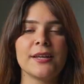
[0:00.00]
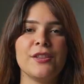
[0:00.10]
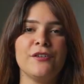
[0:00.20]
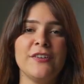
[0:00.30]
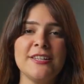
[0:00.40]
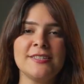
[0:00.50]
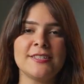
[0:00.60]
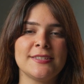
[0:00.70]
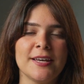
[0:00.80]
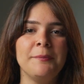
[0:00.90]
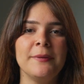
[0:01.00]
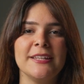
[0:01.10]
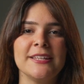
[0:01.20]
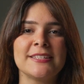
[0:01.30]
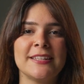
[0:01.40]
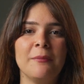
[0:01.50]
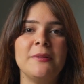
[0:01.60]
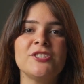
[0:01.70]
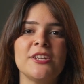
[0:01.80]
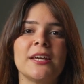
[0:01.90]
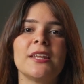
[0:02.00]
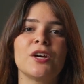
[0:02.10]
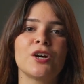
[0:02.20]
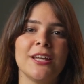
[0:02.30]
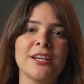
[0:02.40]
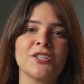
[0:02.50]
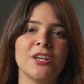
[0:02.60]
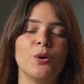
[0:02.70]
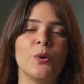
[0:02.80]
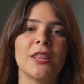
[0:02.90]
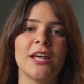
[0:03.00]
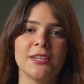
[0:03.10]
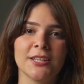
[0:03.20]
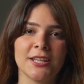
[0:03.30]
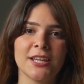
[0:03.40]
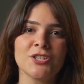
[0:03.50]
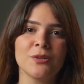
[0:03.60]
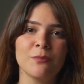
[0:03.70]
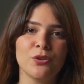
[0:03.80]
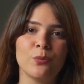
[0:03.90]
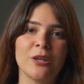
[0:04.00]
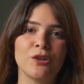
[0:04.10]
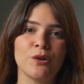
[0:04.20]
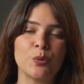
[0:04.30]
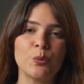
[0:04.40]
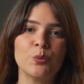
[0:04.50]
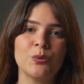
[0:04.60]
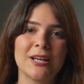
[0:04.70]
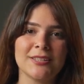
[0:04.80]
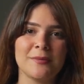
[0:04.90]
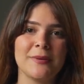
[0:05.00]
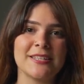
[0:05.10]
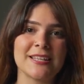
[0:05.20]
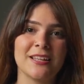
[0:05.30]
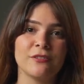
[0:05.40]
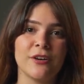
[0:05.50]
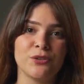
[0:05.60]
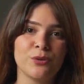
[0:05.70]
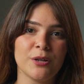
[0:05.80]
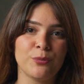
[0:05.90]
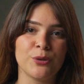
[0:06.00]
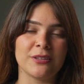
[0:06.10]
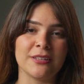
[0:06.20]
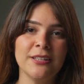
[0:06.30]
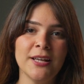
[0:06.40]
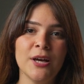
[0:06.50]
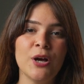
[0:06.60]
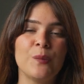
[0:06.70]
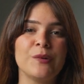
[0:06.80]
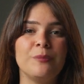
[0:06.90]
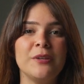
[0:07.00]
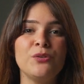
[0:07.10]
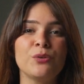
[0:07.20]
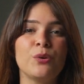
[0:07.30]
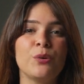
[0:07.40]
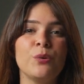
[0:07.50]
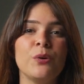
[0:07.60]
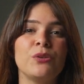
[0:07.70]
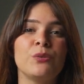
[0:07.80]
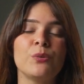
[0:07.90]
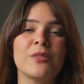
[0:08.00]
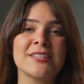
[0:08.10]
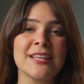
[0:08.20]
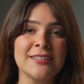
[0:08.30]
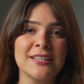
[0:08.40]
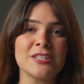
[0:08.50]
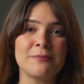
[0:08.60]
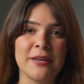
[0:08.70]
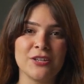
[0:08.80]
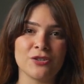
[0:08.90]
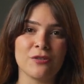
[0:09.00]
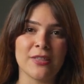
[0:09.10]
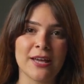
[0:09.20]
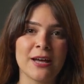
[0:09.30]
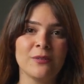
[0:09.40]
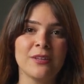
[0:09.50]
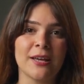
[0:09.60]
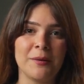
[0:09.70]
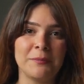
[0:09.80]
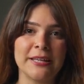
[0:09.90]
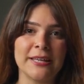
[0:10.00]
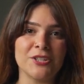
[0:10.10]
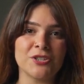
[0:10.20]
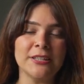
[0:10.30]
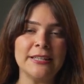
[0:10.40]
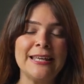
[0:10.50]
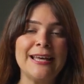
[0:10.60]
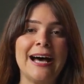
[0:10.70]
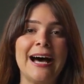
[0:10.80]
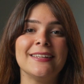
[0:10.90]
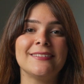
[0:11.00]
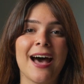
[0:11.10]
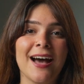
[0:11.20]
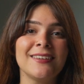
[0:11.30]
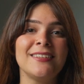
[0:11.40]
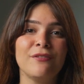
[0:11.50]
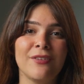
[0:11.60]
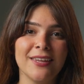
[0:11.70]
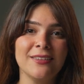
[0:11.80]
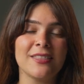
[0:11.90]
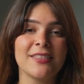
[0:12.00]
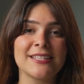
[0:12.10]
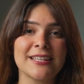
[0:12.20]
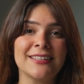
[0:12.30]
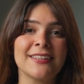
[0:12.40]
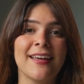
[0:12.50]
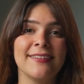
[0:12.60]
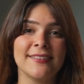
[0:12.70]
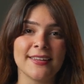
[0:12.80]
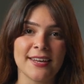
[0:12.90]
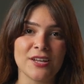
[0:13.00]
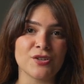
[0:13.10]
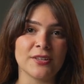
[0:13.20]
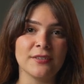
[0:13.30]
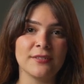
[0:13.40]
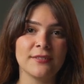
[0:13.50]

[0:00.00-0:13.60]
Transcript: The first step in establishing the connection or the integration between your Odoo database and Fatoora portal would be to go to the settings page of the accounting application and activate the ZATCA integration.